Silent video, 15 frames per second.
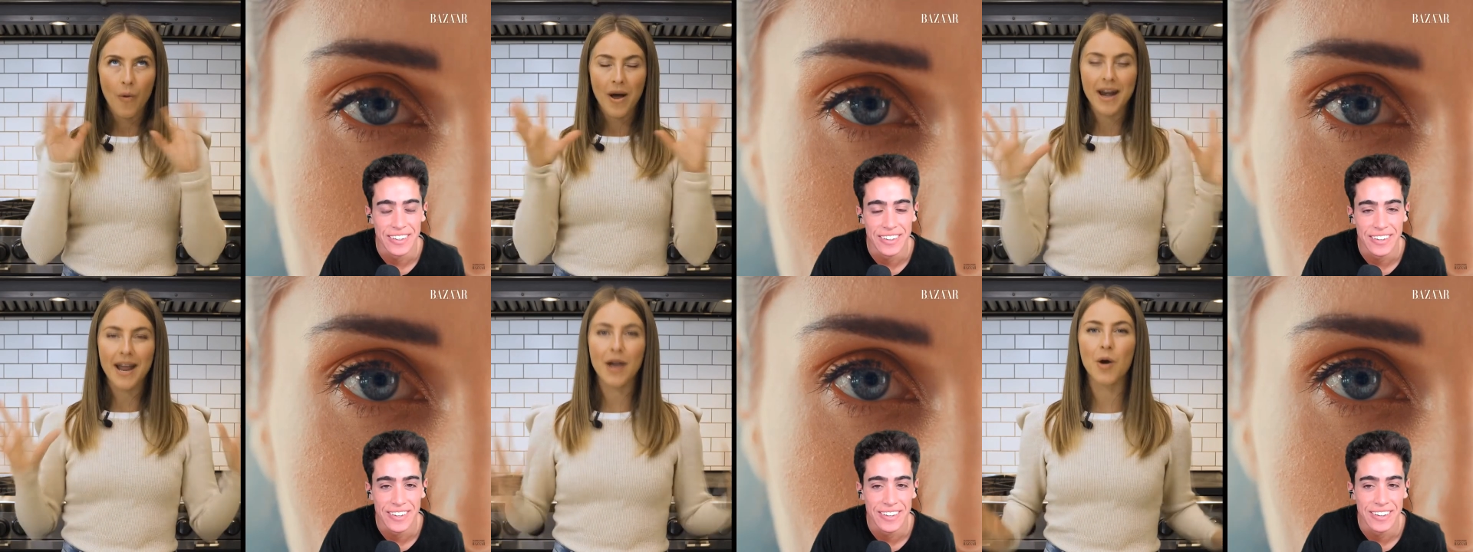
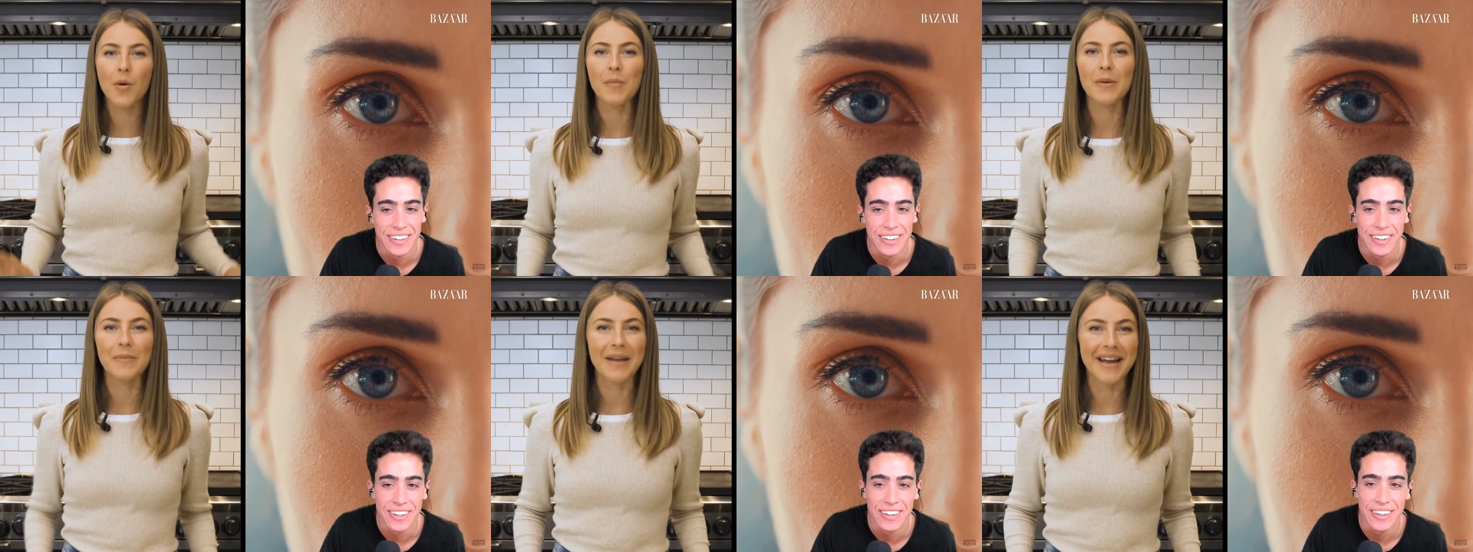Speaker 1: when I
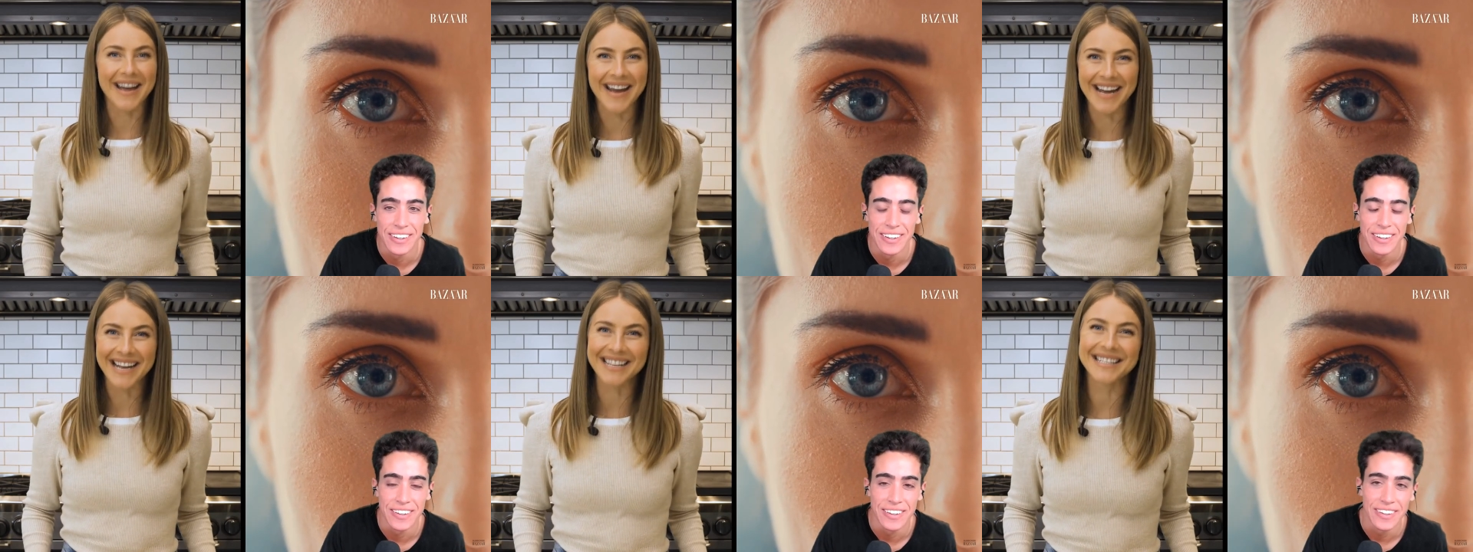open my
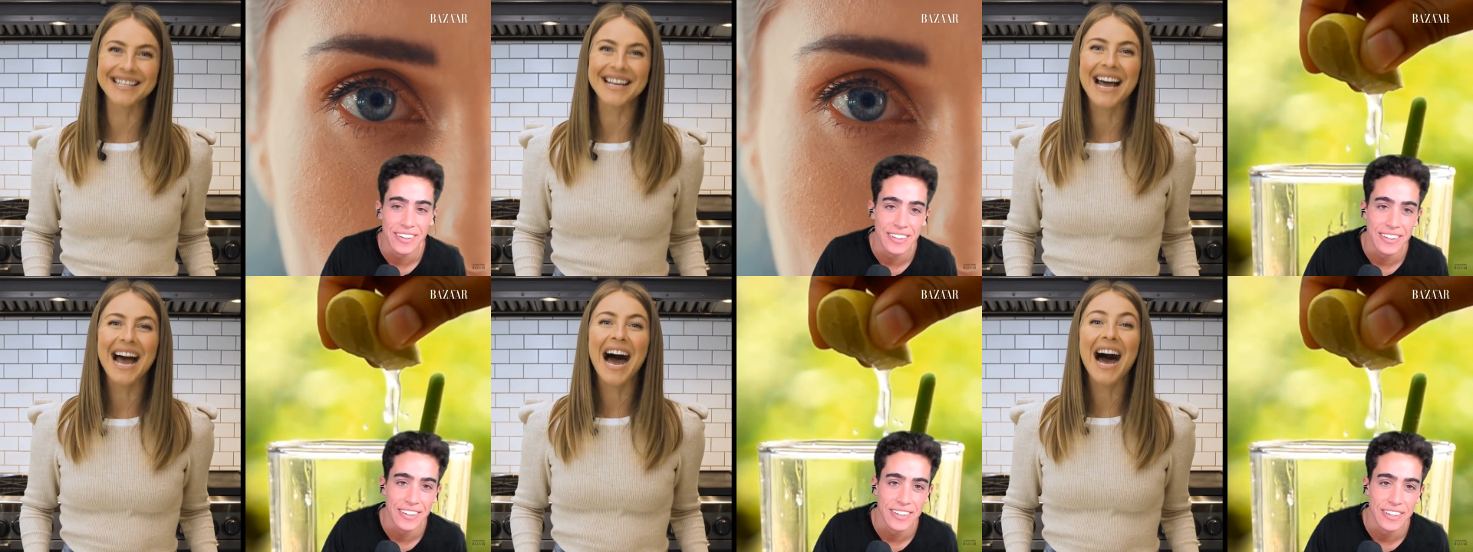eyes,
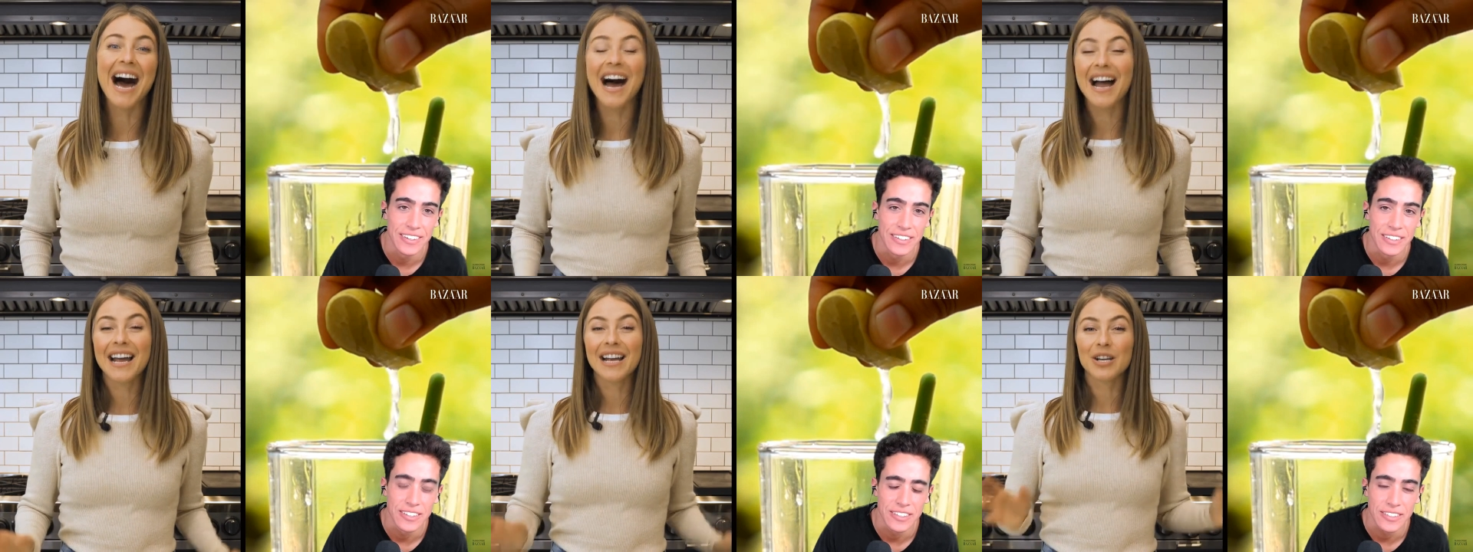
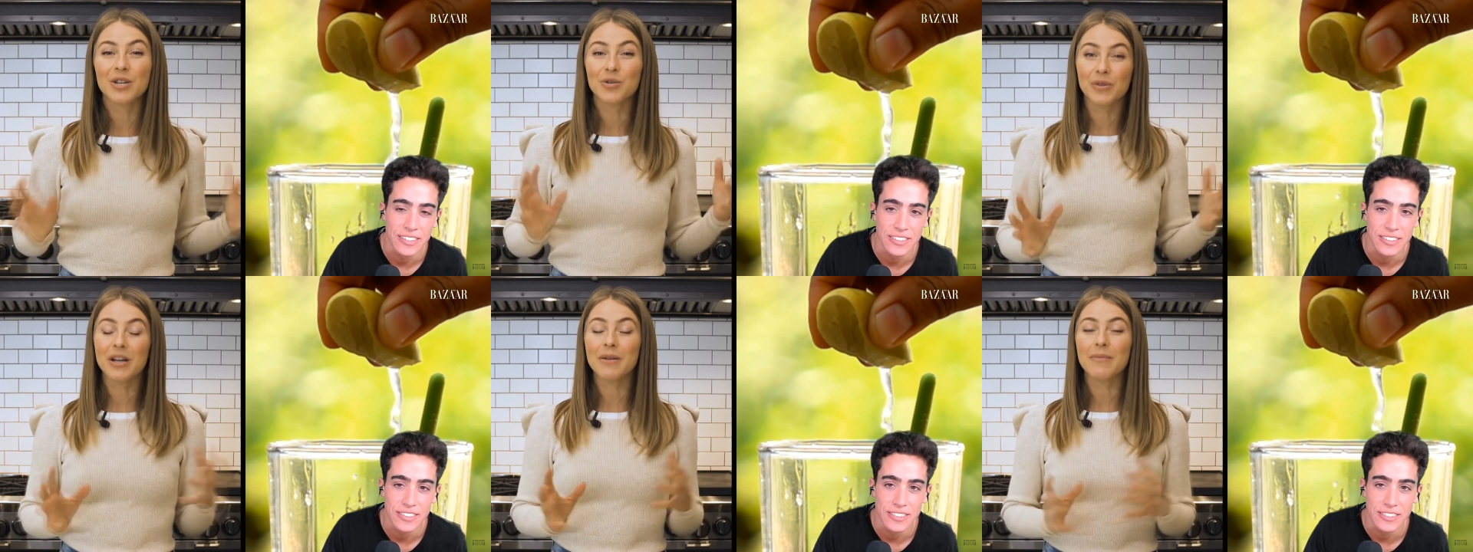I
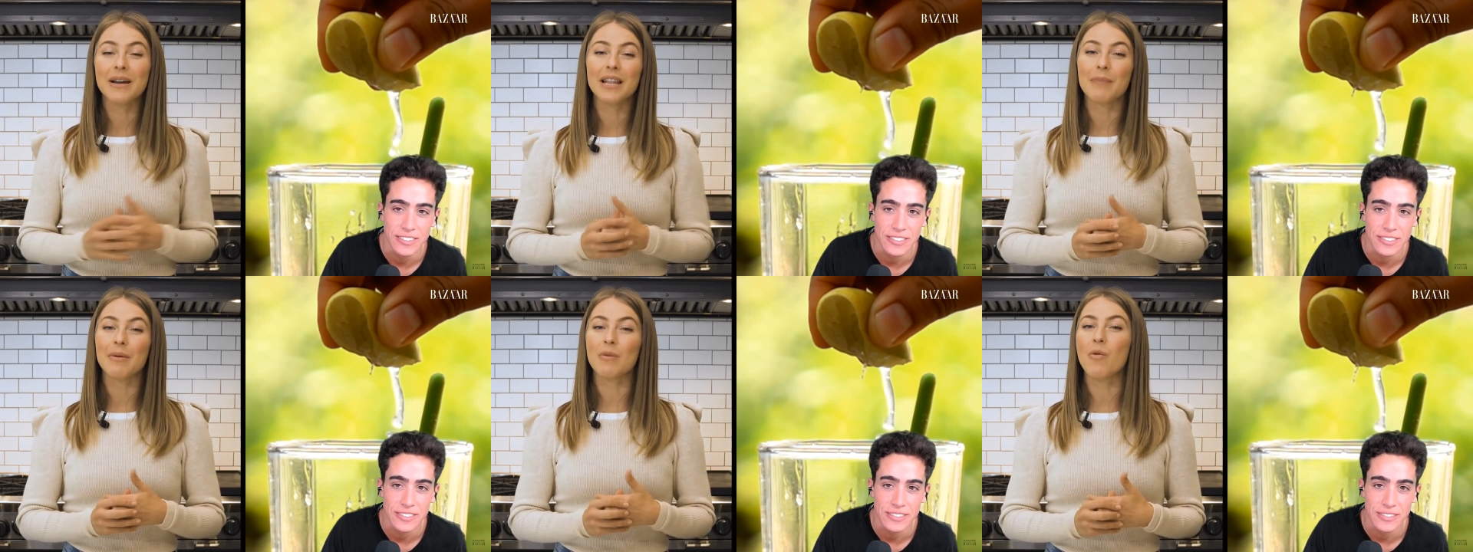drink
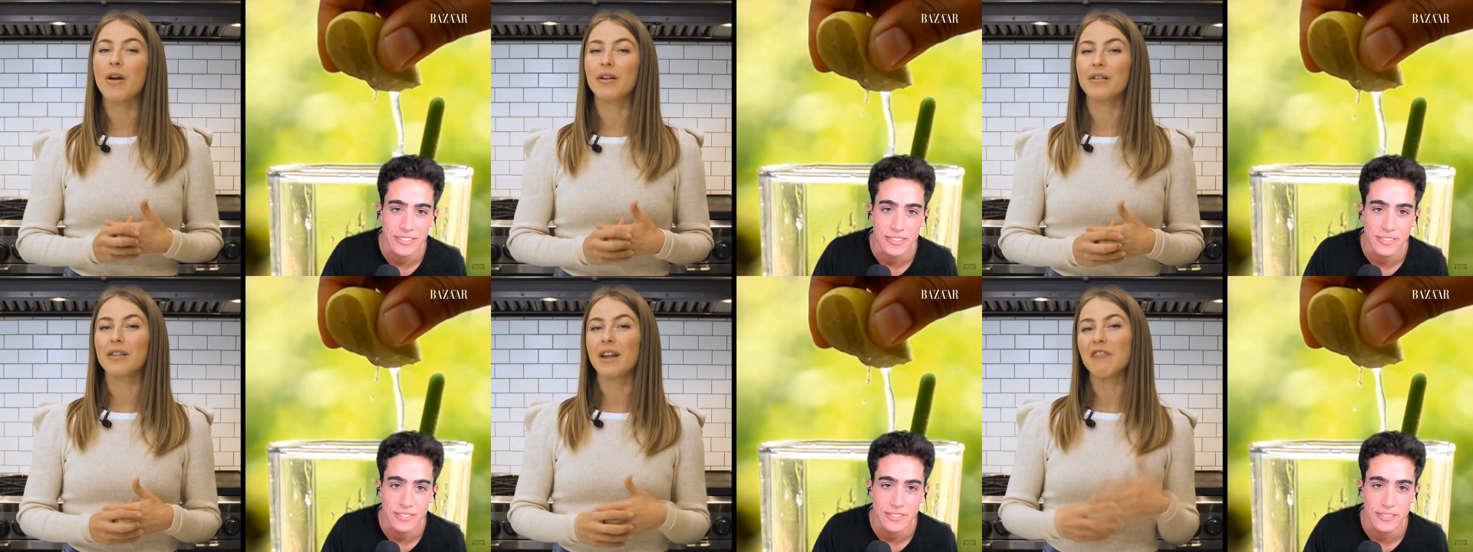my lemon
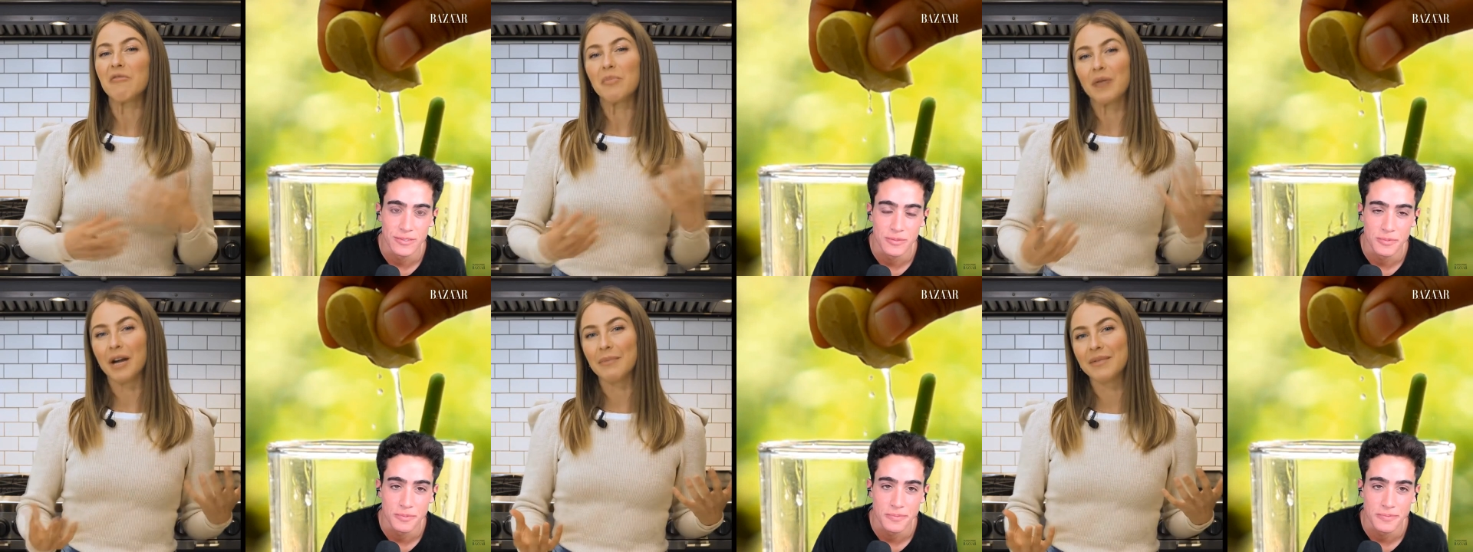water that I've
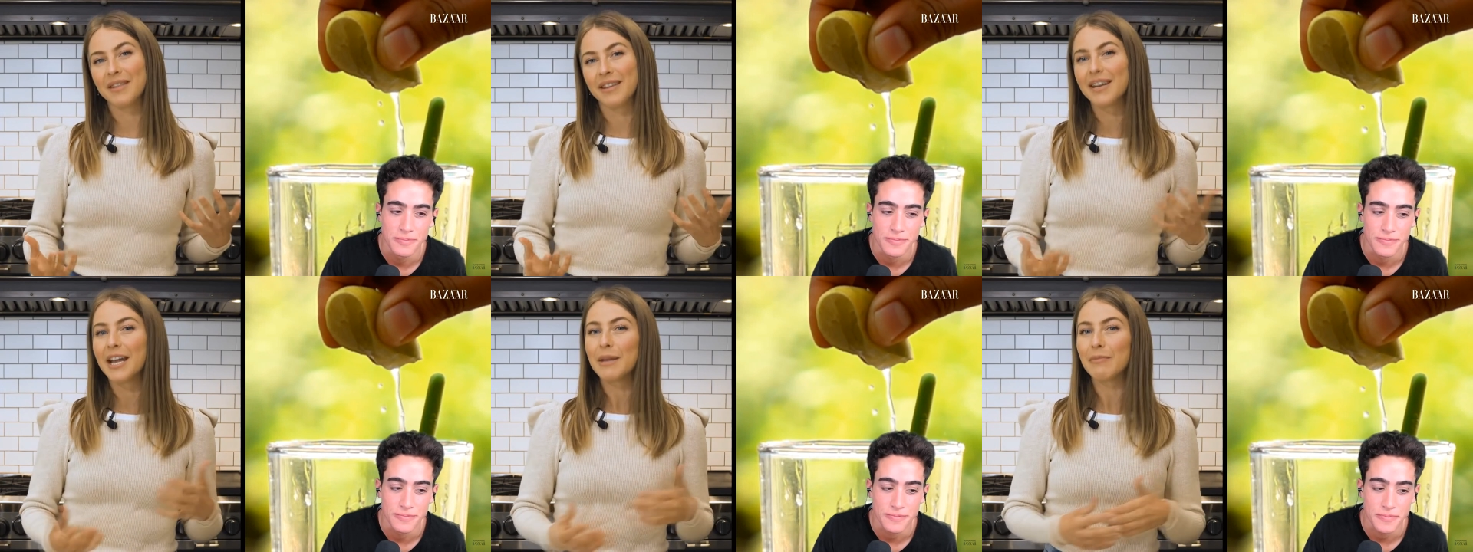
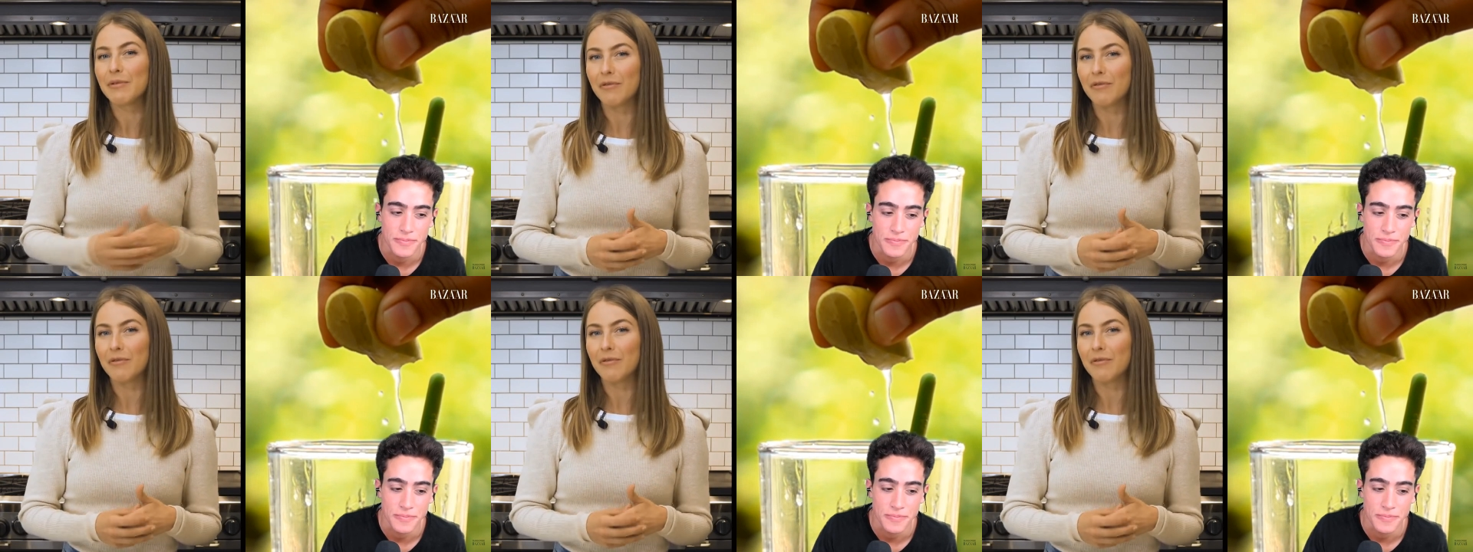prepped the night